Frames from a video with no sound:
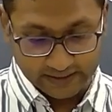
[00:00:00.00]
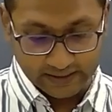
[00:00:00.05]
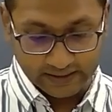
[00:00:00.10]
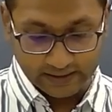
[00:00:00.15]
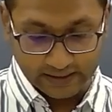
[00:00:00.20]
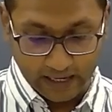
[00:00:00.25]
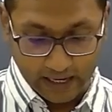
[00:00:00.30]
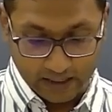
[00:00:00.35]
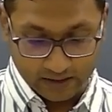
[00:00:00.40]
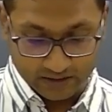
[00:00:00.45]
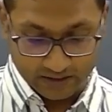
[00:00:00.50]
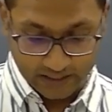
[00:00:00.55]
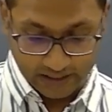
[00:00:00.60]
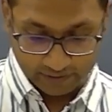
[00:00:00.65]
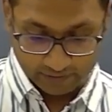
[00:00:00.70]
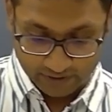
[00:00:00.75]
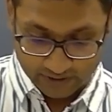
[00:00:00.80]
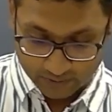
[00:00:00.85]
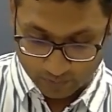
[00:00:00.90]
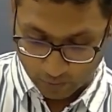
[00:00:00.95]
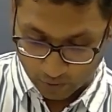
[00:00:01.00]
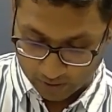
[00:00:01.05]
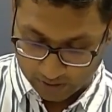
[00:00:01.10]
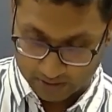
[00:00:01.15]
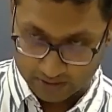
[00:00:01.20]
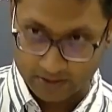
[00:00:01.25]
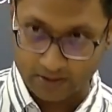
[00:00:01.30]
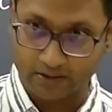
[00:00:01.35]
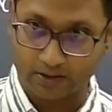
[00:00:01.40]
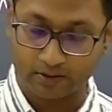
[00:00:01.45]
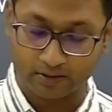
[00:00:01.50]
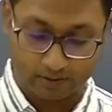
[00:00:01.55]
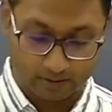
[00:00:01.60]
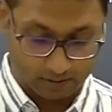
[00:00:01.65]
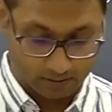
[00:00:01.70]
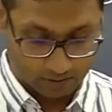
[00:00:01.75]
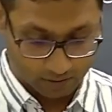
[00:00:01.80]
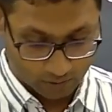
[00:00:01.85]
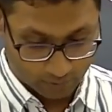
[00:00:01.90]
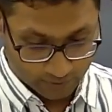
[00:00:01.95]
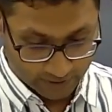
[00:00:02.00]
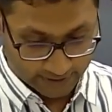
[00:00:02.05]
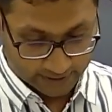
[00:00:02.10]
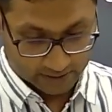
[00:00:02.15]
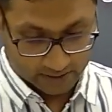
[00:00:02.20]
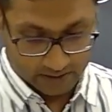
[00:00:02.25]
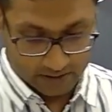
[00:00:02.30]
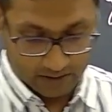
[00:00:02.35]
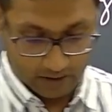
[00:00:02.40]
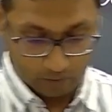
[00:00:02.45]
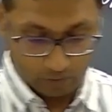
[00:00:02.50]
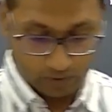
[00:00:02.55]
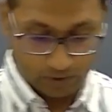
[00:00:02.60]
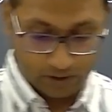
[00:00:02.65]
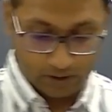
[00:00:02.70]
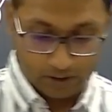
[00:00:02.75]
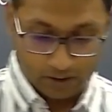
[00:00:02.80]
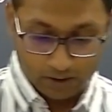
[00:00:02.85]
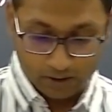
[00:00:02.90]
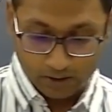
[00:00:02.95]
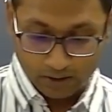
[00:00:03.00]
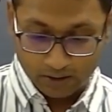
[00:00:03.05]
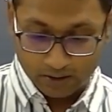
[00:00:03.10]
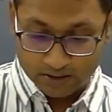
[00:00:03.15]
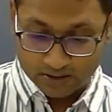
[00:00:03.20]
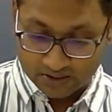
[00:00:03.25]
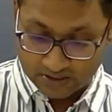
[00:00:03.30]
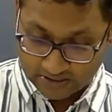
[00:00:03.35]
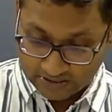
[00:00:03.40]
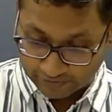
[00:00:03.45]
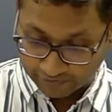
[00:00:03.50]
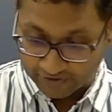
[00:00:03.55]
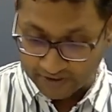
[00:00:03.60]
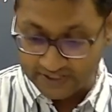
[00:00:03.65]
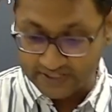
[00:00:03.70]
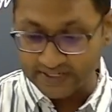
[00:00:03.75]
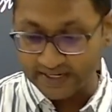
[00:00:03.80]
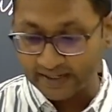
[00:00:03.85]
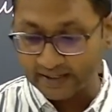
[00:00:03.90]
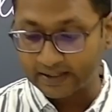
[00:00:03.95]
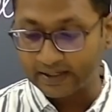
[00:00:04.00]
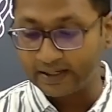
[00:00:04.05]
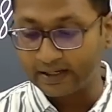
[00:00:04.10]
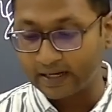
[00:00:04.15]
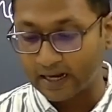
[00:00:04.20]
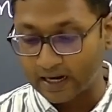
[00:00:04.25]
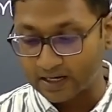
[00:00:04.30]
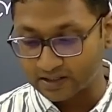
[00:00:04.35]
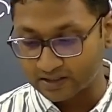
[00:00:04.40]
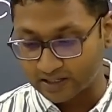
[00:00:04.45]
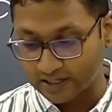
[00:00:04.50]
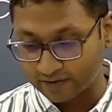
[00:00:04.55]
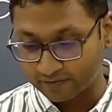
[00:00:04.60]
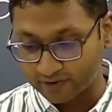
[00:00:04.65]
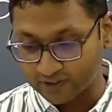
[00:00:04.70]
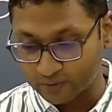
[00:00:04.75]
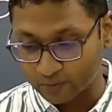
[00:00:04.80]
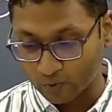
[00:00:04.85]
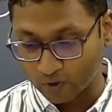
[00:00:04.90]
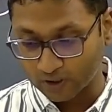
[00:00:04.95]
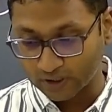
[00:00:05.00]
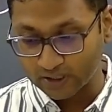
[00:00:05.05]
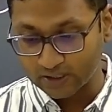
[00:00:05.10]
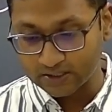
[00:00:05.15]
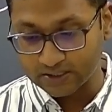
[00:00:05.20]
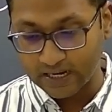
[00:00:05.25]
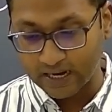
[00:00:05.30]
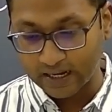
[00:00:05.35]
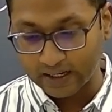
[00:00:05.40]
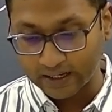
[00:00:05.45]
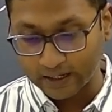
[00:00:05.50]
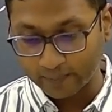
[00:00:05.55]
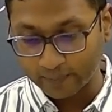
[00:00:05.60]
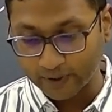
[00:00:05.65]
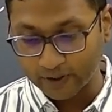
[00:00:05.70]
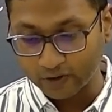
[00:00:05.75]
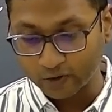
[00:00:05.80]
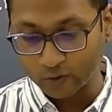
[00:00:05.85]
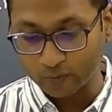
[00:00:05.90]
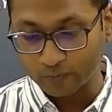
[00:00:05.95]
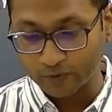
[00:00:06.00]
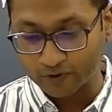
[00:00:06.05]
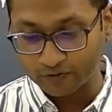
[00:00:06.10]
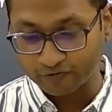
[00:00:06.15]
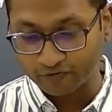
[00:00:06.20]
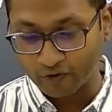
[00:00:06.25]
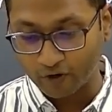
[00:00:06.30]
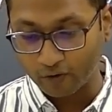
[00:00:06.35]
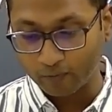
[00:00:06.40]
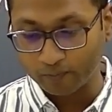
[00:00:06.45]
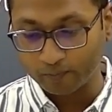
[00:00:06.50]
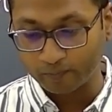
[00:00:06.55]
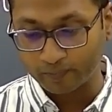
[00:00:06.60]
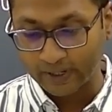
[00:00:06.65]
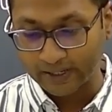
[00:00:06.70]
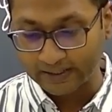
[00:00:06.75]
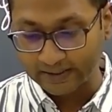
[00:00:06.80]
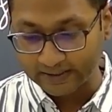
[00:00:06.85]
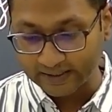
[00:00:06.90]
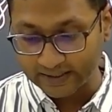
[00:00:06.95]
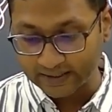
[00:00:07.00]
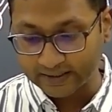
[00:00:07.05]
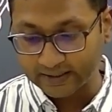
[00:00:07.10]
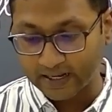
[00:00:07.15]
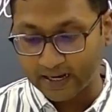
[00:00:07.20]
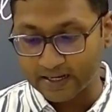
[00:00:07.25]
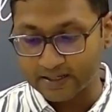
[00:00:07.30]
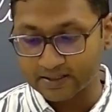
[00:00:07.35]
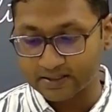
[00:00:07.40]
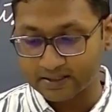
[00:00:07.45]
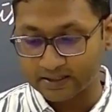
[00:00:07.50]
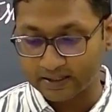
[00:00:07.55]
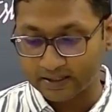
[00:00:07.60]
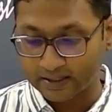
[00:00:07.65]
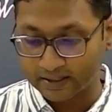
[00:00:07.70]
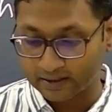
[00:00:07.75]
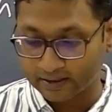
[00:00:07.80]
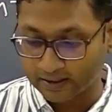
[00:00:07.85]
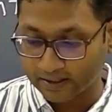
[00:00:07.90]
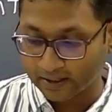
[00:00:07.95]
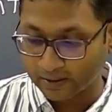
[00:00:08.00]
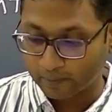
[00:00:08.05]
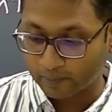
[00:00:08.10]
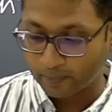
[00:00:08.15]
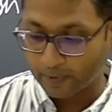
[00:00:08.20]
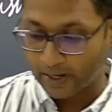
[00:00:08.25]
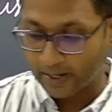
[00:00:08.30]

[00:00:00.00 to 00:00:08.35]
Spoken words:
large language models, you may write this down, sufficiently large language models are able to perform multitask learning by